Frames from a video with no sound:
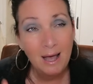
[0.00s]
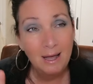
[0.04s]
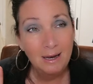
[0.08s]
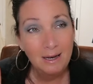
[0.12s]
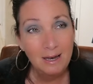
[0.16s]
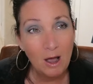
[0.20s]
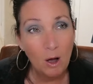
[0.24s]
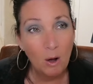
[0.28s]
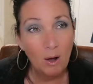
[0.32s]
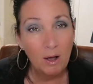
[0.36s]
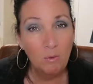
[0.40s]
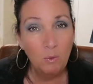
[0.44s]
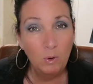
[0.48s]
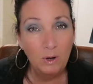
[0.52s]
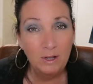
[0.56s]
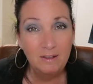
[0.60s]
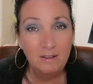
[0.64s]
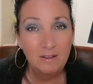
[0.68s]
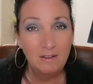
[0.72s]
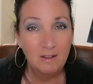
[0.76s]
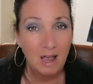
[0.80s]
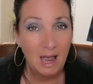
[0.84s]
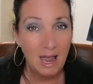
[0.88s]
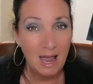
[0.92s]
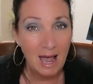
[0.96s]
Now, I would
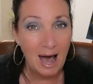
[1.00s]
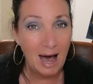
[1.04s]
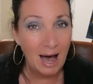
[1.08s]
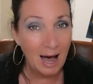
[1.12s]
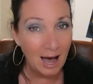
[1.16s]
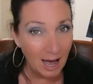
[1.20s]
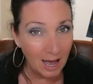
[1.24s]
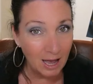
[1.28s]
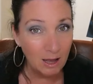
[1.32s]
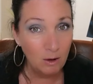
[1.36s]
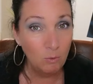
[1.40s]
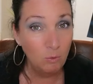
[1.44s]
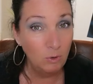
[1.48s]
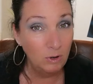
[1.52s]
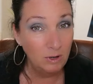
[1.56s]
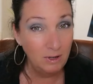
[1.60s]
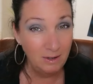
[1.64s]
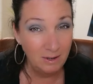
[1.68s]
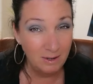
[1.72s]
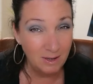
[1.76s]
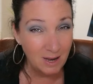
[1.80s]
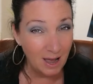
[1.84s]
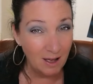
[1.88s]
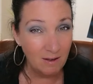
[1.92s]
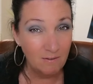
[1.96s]
say I
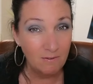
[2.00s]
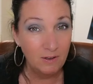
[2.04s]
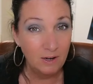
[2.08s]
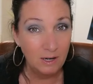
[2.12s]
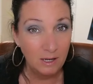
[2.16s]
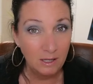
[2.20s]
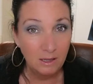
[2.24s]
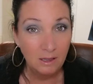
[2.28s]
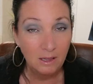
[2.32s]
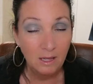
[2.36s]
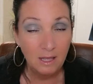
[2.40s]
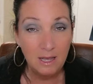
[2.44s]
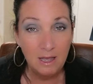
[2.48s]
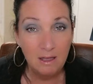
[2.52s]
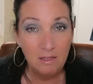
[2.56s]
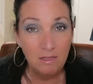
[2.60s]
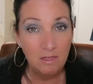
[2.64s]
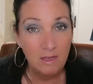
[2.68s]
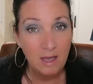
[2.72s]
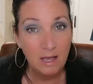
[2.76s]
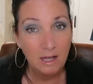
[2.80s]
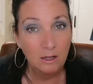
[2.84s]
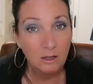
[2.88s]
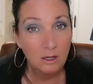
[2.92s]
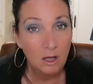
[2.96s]
would definitely
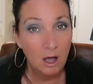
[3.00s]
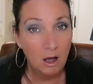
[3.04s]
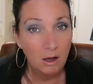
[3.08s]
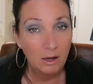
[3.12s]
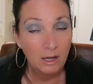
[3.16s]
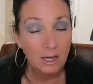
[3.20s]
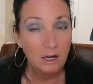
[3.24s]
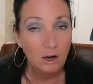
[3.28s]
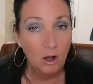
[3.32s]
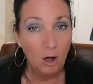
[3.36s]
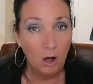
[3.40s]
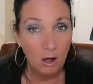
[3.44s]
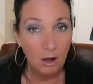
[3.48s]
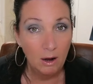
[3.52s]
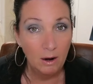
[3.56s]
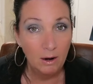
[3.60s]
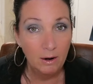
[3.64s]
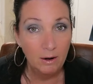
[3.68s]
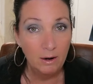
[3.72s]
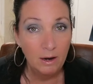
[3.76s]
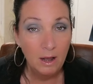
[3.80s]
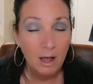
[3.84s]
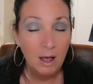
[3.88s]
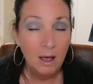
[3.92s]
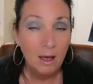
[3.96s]
think long and
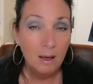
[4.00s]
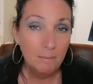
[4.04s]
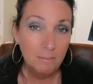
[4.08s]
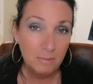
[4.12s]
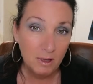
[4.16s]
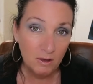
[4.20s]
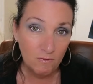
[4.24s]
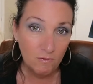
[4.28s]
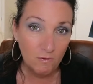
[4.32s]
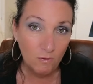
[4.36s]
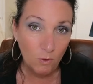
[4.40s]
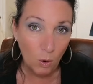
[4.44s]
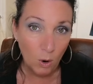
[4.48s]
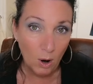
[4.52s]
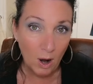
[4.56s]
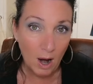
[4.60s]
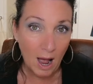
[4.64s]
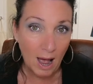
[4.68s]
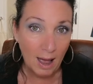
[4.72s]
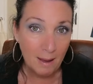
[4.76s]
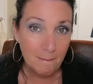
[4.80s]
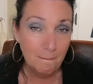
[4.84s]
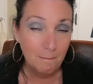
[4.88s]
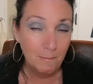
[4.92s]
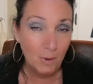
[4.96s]
hard before
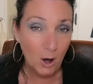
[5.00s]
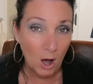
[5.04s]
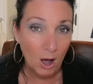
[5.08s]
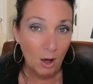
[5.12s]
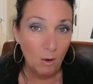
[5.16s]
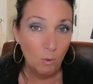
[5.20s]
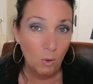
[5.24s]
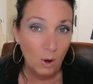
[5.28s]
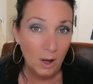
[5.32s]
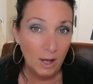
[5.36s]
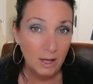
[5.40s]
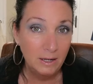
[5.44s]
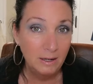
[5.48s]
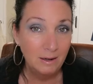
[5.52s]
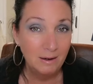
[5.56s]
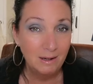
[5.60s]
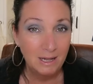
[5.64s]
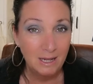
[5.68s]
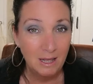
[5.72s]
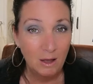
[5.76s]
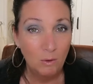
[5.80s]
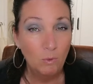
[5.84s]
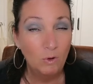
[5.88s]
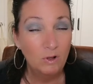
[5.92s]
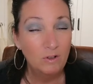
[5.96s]
I bought one
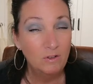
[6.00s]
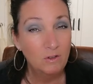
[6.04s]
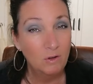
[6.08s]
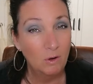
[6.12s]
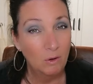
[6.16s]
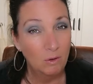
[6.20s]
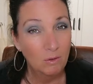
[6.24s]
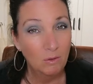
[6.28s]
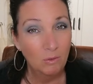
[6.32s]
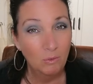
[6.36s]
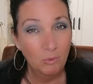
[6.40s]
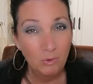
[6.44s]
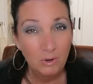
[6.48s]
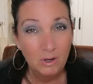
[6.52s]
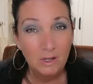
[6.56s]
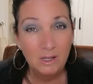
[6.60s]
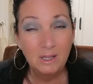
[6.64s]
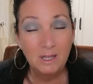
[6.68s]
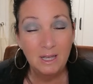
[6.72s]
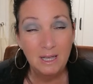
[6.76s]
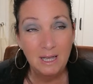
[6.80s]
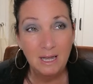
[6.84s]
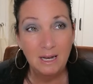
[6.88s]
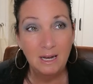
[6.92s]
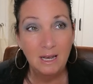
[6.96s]
that was
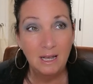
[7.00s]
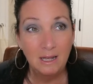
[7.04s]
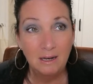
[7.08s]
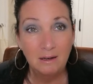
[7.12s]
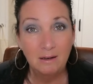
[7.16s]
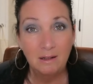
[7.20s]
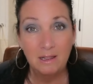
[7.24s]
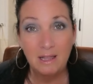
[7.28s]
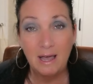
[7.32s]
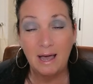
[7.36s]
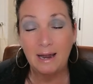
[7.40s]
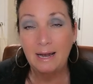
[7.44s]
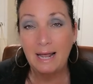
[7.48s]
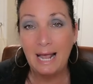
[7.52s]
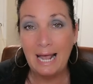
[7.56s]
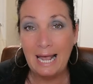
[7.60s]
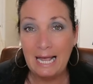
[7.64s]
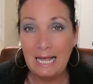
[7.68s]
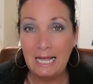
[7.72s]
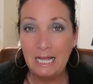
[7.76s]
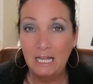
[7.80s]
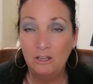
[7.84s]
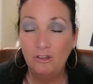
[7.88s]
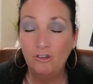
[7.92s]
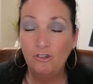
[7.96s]
really getting into that
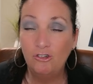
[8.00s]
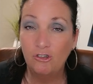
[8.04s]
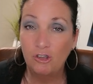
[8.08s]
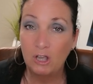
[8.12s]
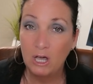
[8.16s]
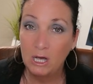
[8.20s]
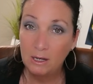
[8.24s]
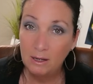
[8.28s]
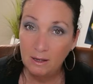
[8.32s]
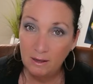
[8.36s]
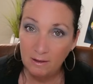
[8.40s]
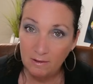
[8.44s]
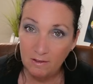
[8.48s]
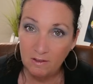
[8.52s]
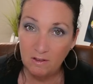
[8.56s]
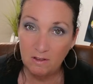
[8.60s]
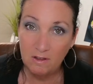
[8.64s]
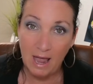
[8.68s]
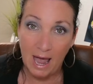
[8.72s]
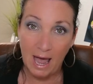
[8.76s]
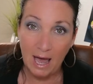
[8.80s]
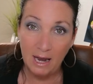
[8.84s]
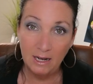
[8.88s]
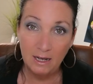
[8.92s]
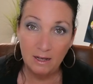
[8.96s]
aged
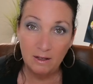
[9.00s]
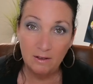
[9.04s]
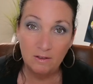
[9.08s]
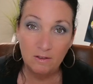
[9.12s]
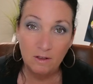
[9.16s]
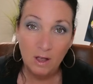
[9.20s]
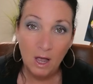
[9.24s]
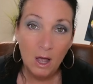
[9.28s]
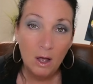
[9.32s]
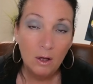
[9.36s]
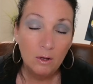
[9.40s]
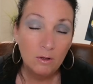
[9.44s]
status.